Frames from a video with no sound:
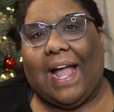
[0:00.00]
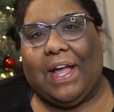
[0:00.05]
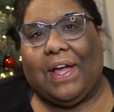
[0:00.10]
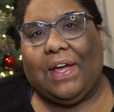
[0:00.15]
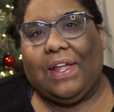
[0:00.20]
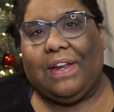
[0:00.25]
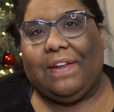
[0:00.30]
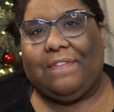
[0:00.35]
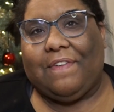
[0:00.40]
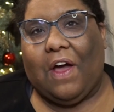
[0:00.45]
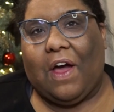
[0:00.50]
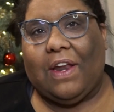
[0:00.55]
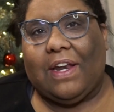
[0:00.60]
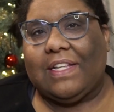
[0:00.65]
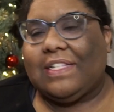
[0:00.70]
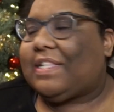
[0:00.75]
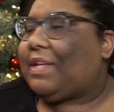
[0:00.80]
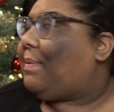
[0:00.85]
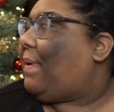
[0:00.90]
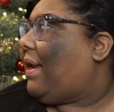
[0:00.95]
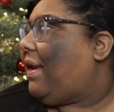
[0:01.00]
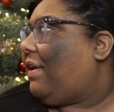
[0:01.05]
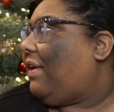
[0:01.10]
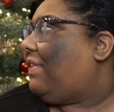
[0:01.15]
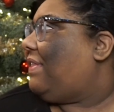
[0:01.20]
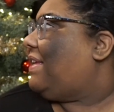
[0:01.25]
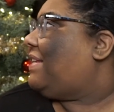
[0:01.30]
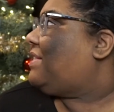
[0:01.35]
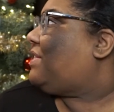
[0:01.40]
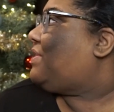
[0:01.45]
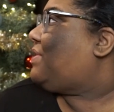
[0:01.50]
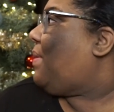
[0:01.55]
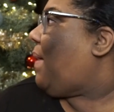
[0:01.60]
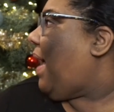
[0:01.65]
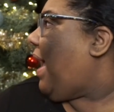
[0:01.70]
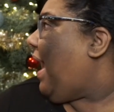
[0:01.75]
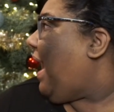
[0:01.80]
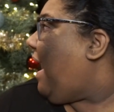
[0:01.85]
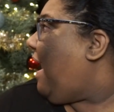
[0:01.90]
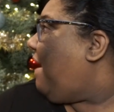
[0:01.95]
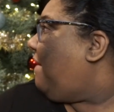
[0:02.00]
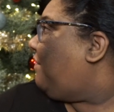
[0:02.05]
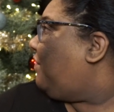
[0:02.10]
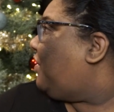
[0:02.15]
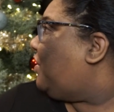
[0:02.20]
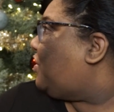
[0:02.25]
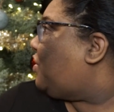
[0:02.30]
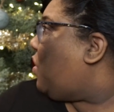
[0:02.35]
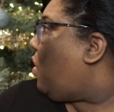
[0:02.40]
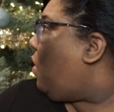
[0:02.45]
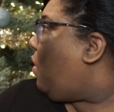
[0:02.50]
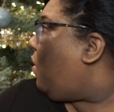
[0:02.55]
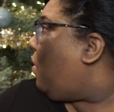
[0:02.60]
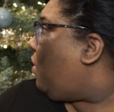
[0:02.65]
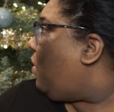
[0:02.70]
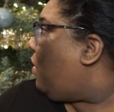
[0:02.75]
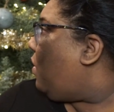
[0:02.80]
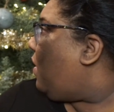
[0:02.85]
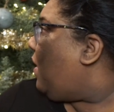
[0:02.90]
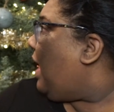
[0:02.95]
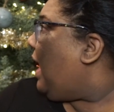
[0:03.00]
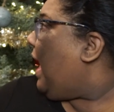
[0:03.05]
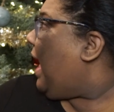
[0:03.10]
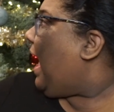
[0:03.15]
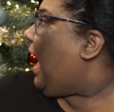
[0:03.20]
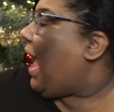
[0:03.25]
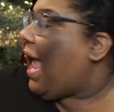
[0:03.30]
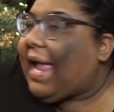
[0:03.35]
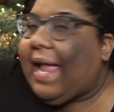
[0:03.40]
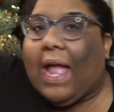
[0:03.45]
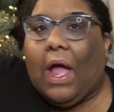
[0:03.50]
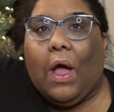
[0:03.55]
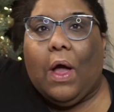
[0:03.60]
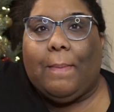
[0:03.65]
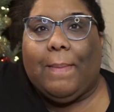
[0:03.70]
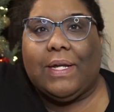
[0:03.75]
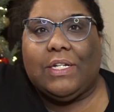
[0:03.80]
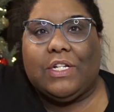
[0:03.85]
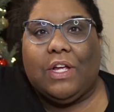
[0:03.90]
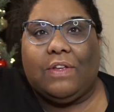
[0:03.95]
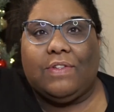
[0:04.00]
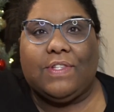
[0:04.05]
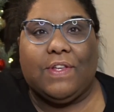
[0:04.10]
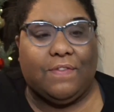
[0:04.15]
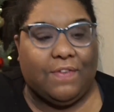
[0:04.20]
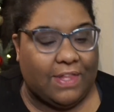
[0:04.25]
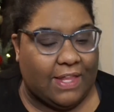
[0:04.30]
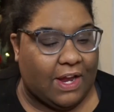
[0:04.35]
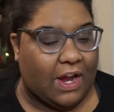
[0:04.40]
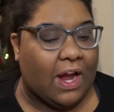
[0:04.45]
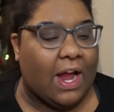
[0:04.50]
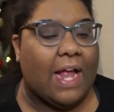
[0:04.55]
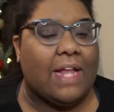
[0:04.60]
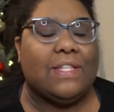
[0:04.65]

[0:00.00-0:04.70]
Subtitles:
I could have honestly waited on this. So I have The Toll hanging out on my shelves over there.